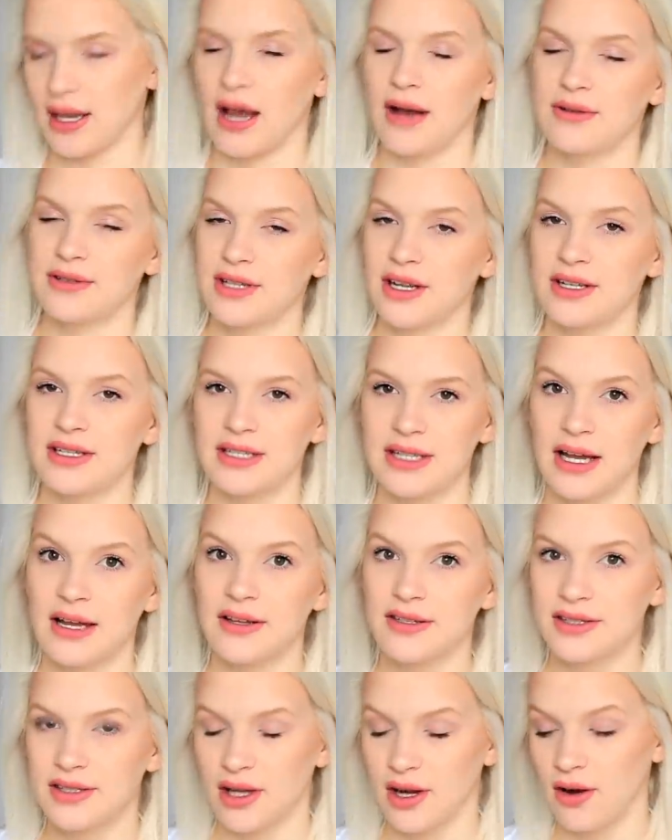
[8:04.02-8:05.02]
yeah, it was on
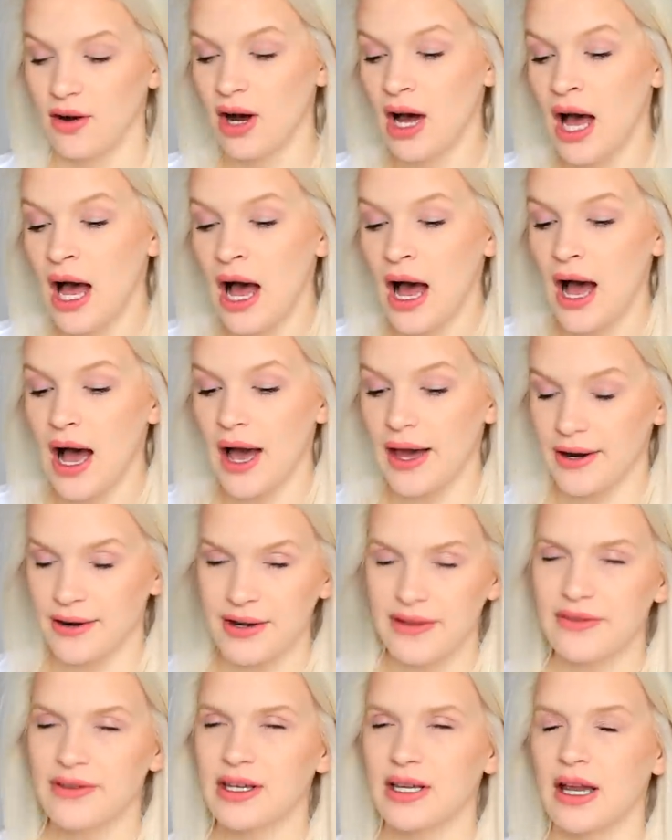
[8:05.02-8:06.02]
sale, so I don't
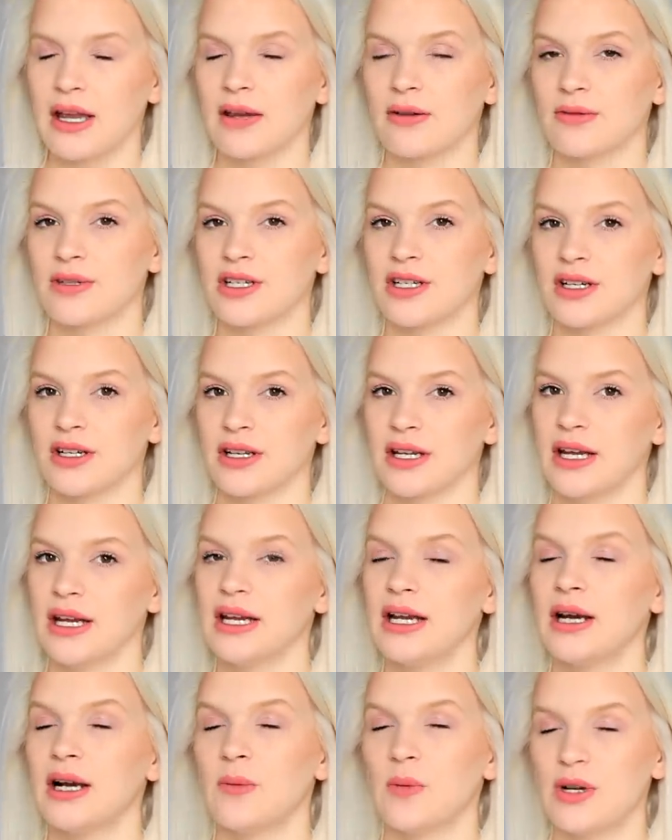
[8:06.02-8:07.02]
even think I could return
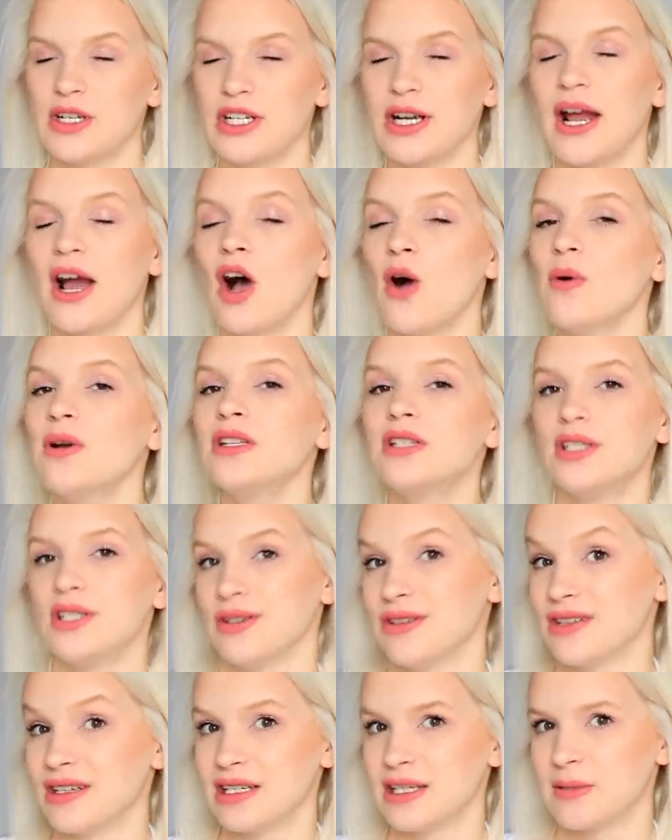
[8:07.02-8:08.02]
it, which I always
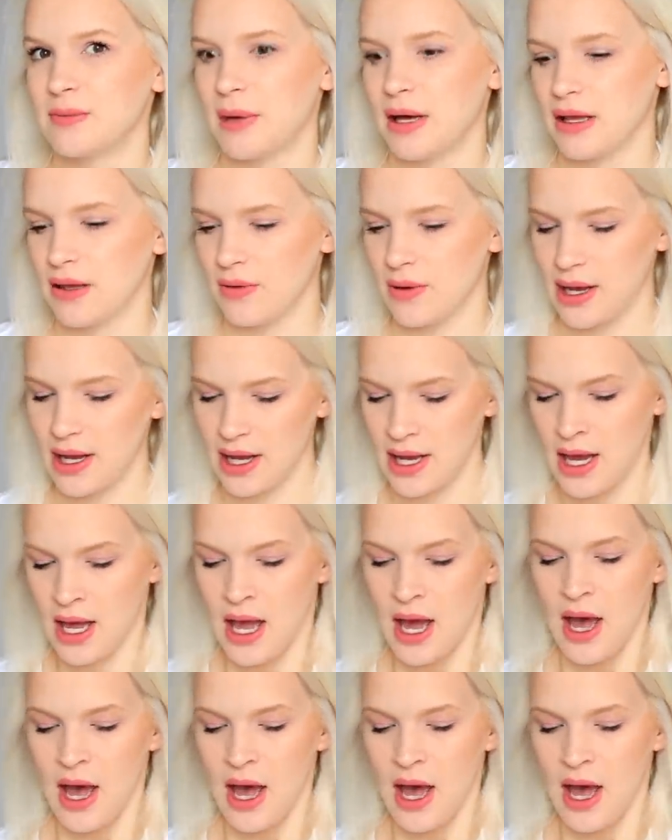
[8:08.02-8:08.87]
do this, by the way.